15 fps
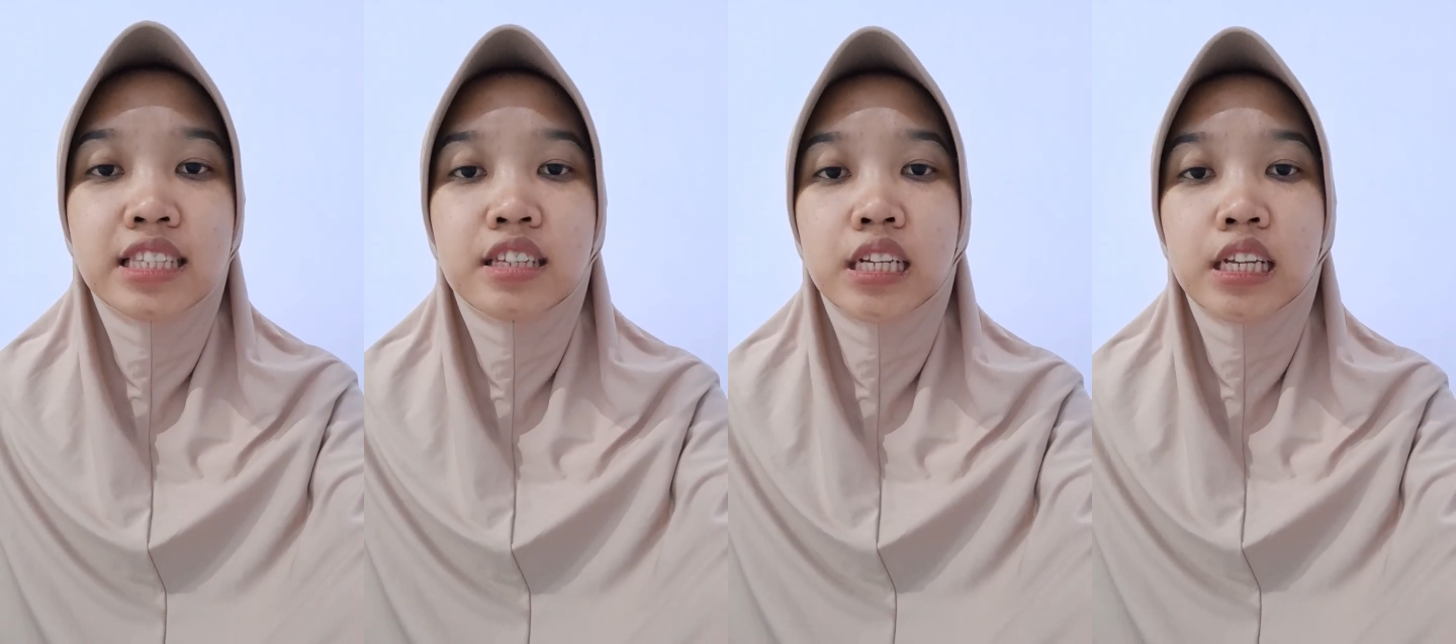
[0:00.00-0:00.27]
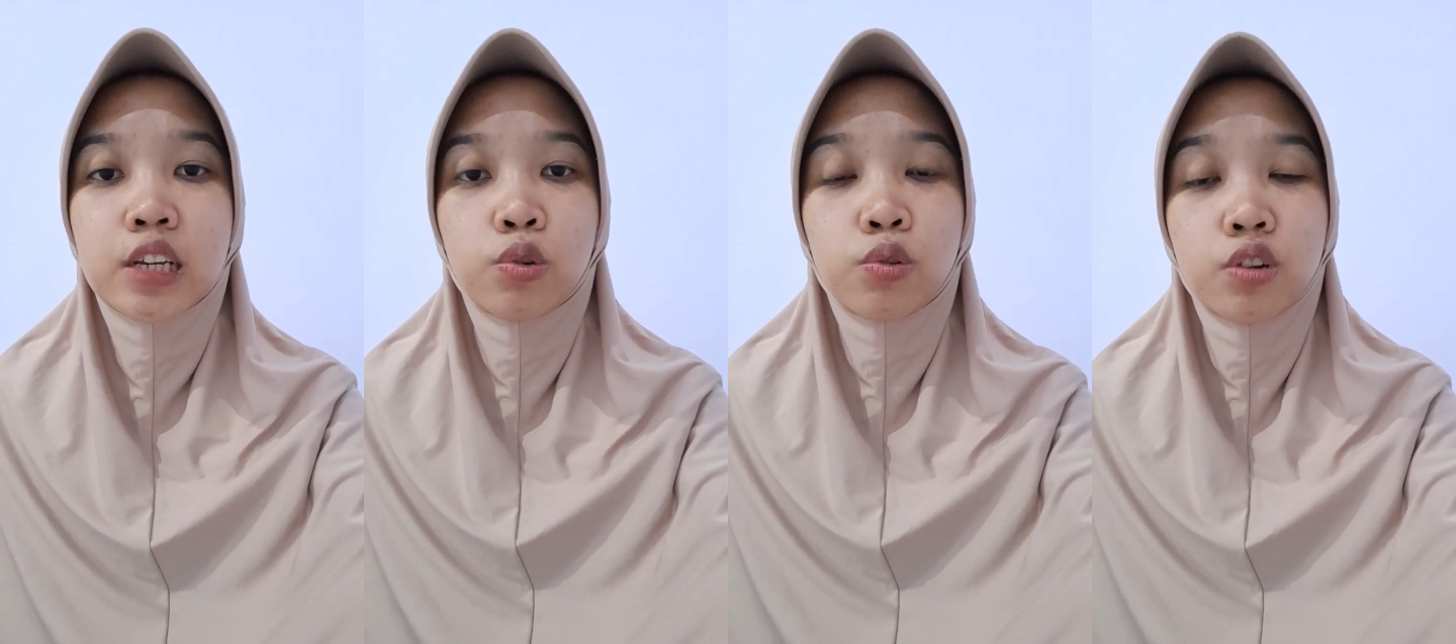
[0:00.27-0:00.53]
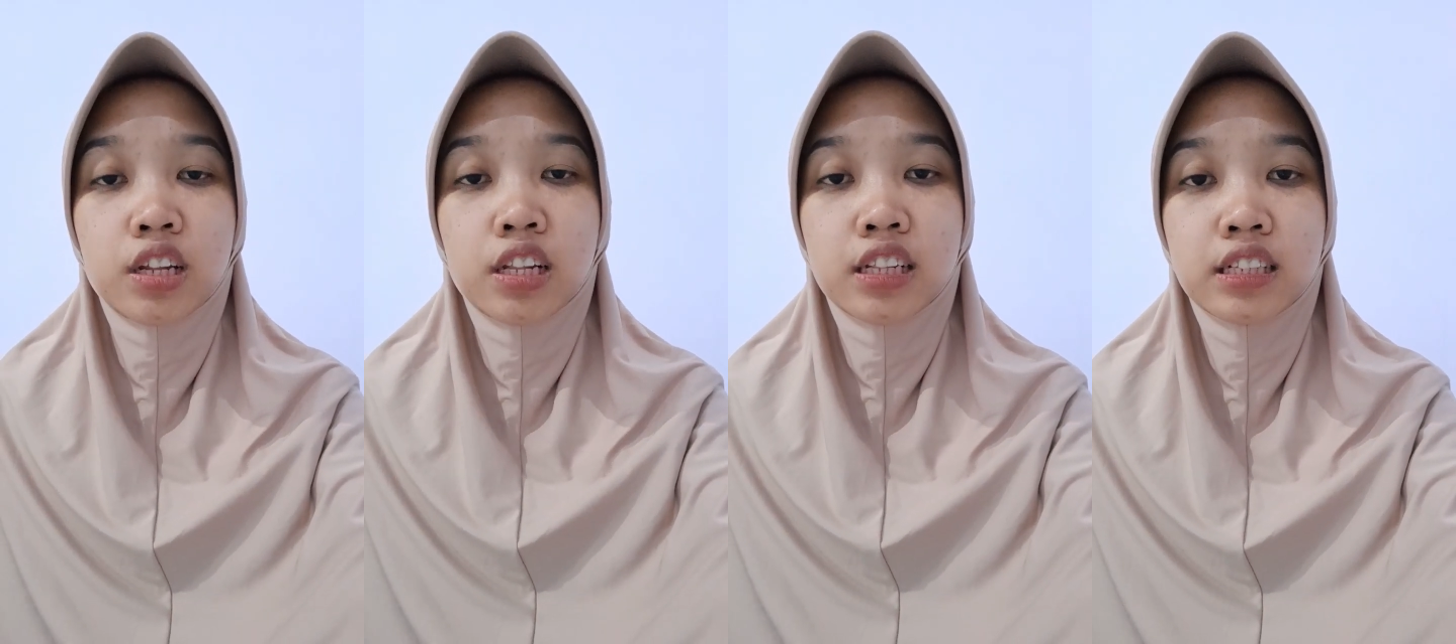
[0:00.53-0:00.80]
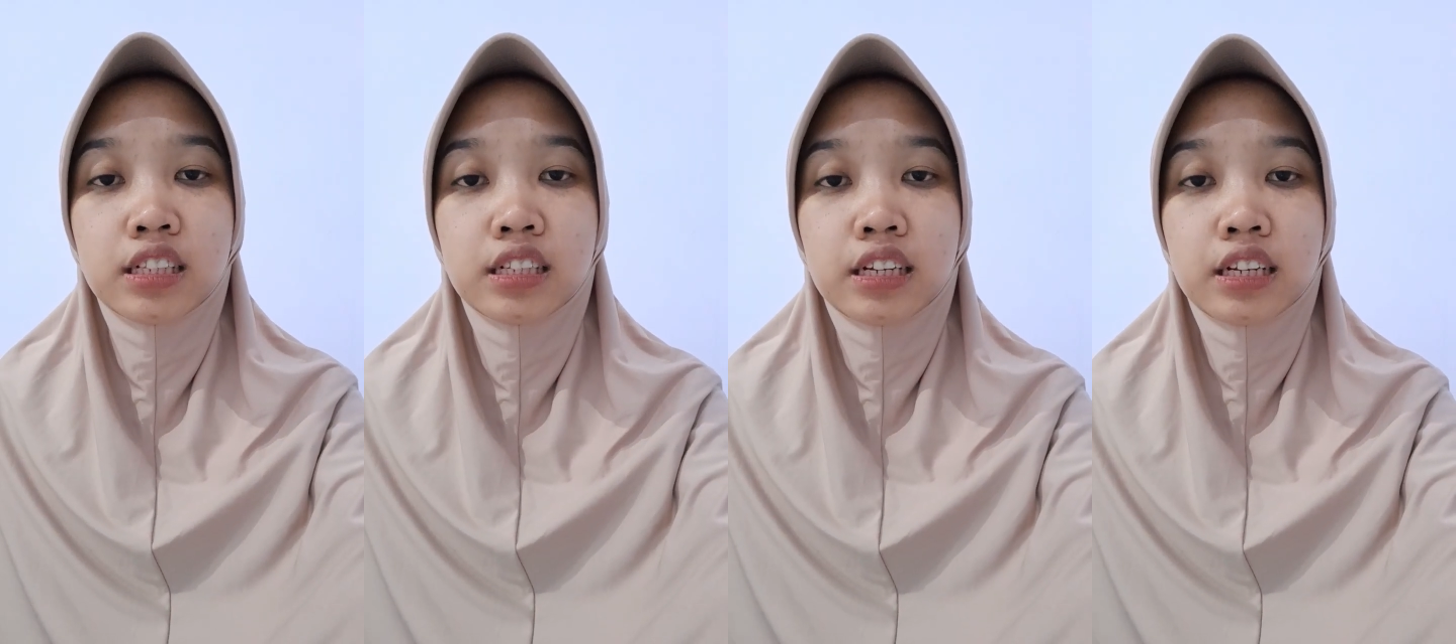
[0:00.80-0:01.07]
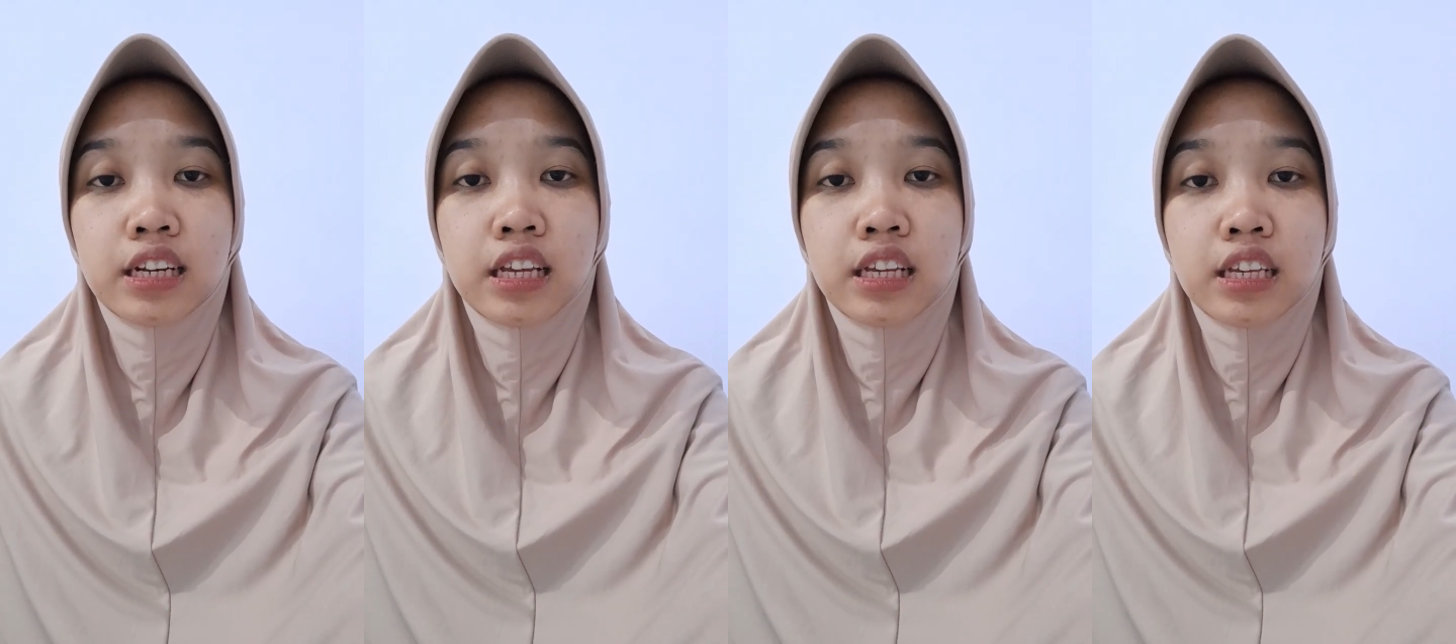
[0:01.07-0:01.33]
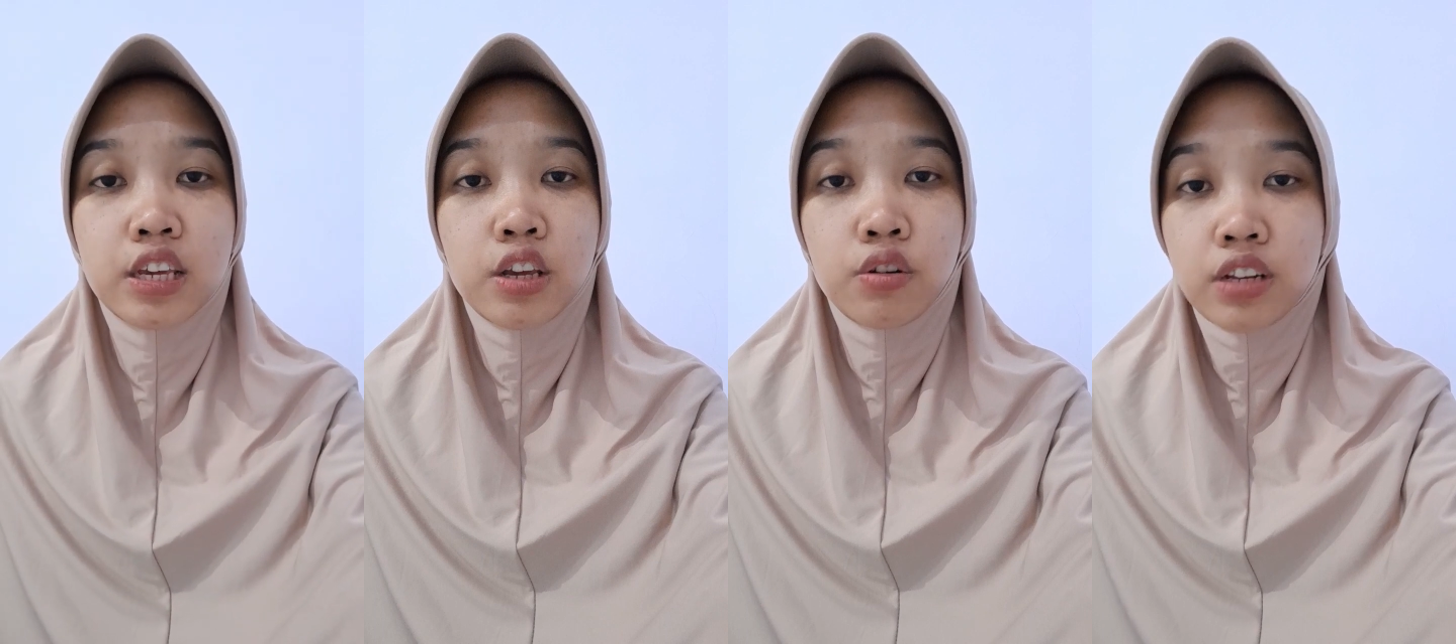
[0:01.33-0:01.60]

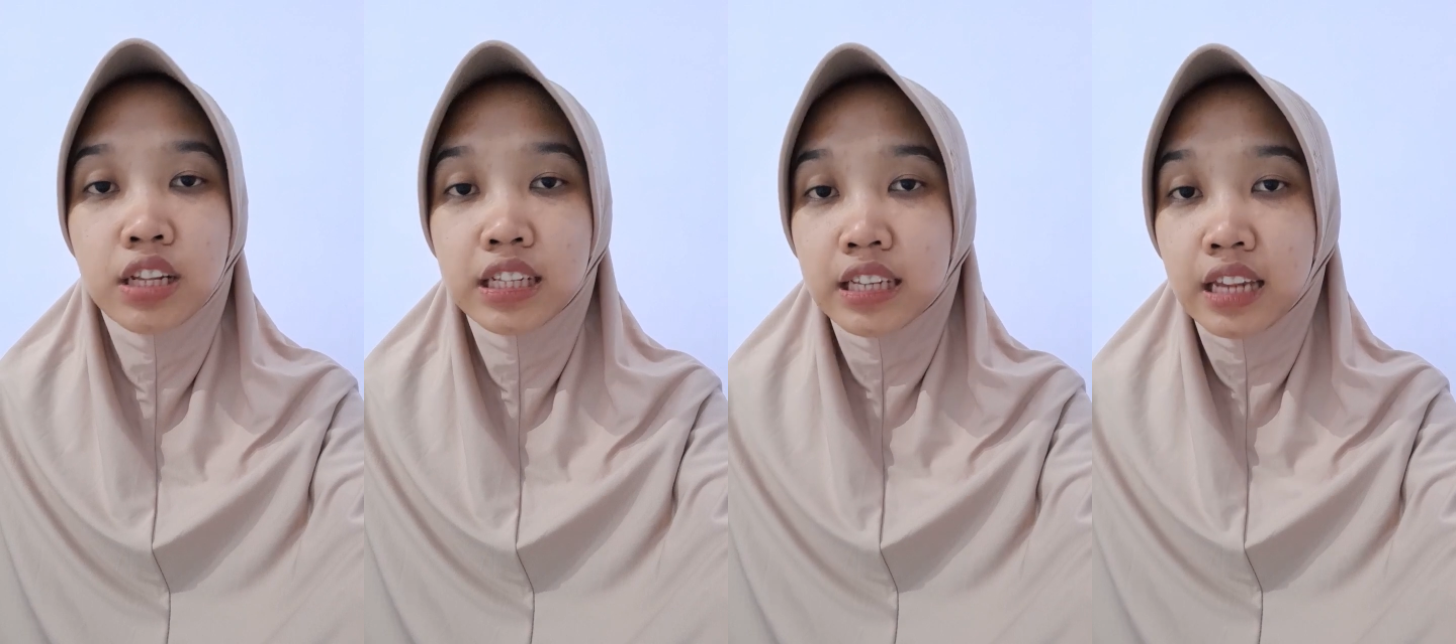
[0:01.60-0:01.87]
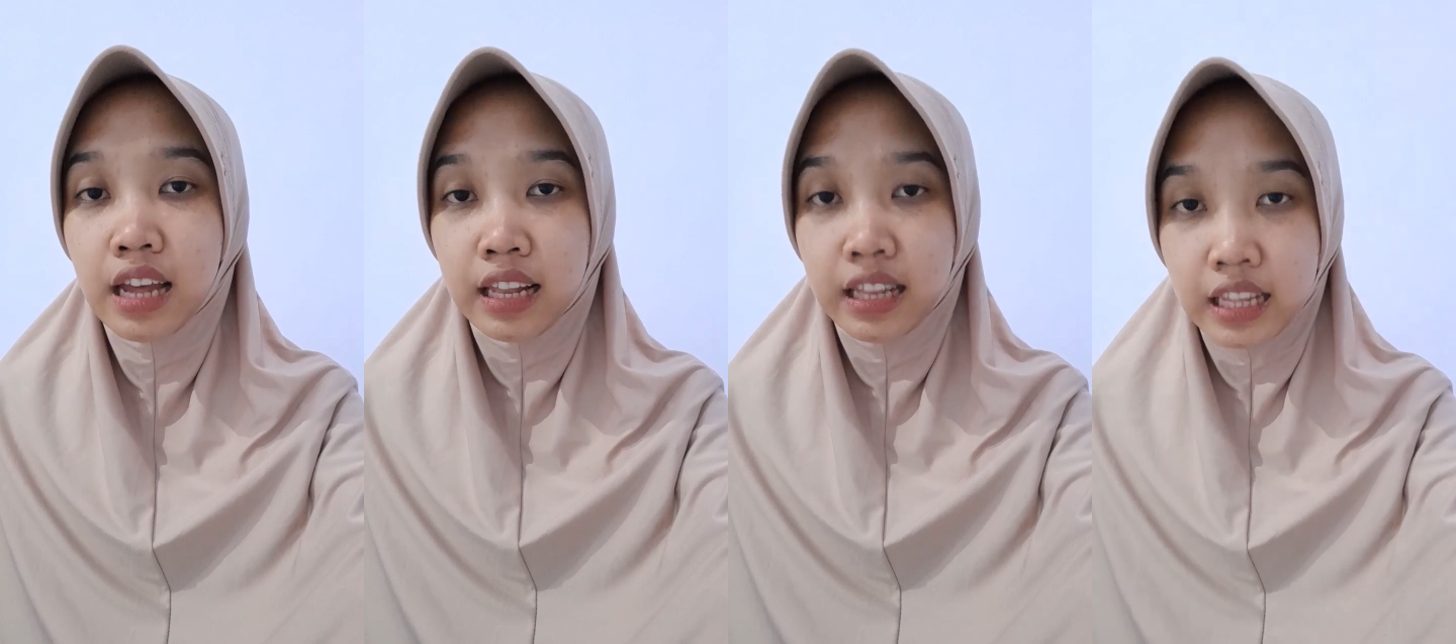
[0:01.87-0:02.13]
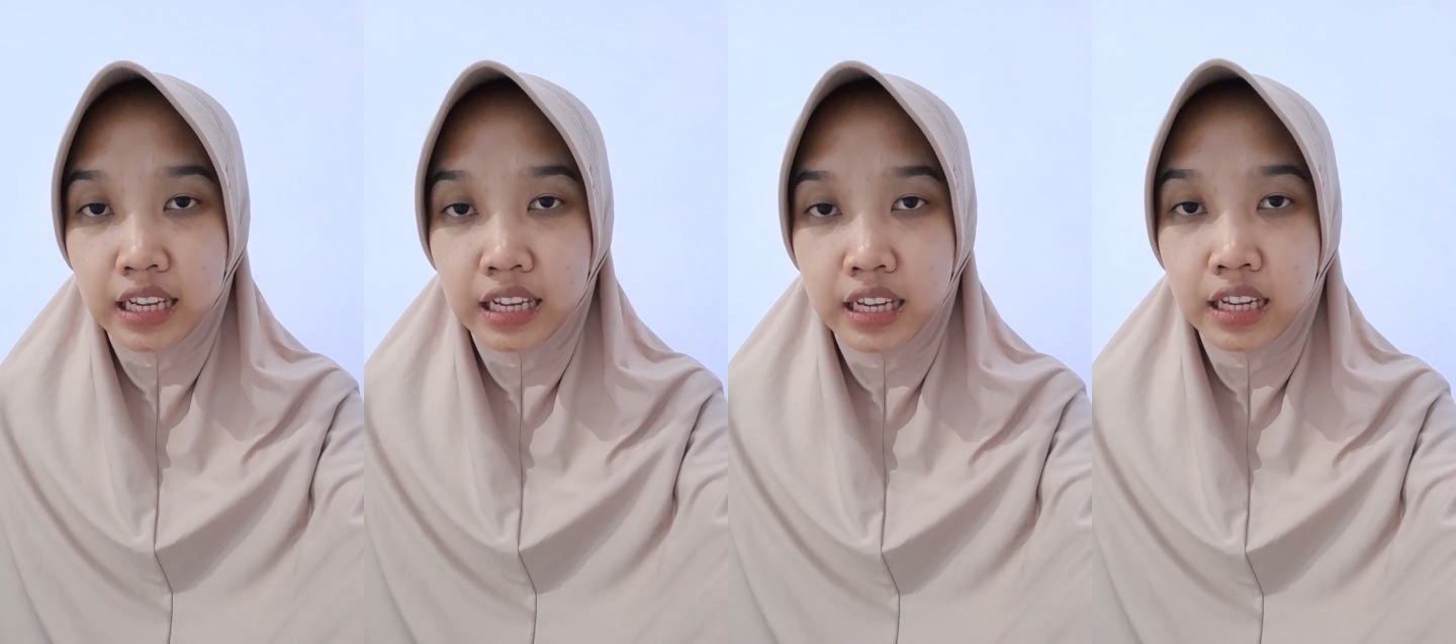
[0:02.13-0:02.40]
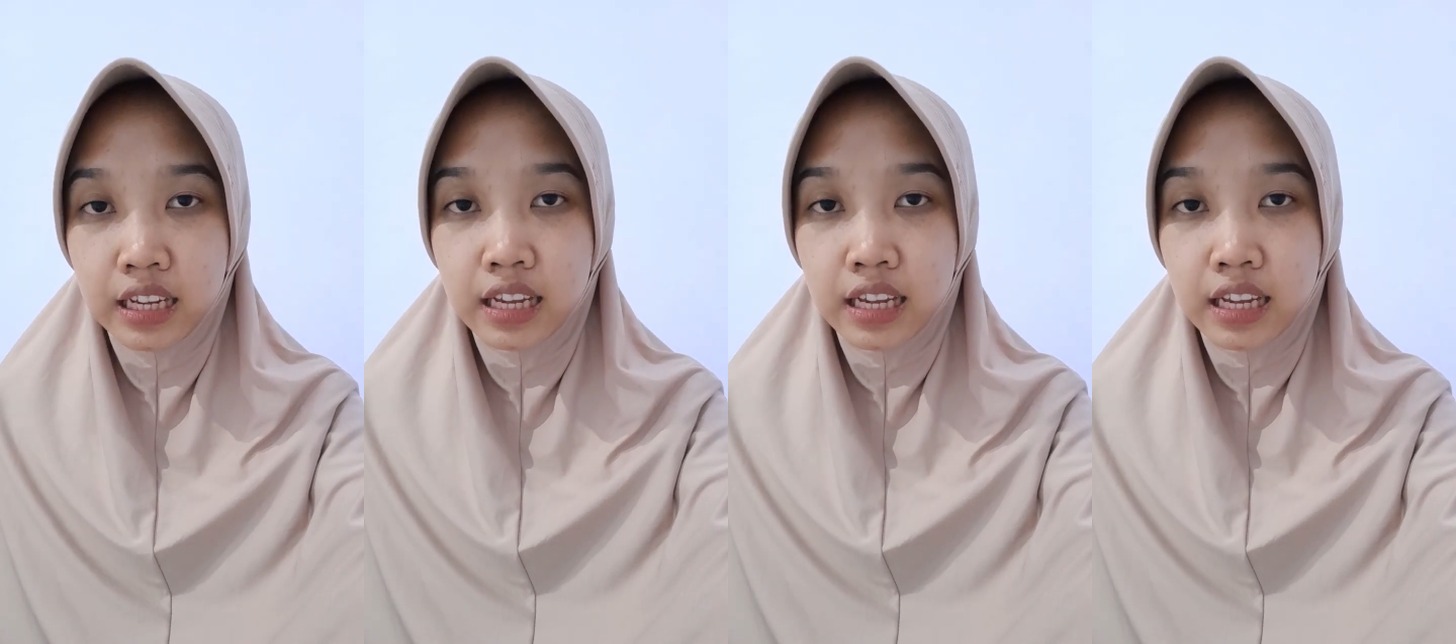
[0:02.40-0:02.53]
regional dialect.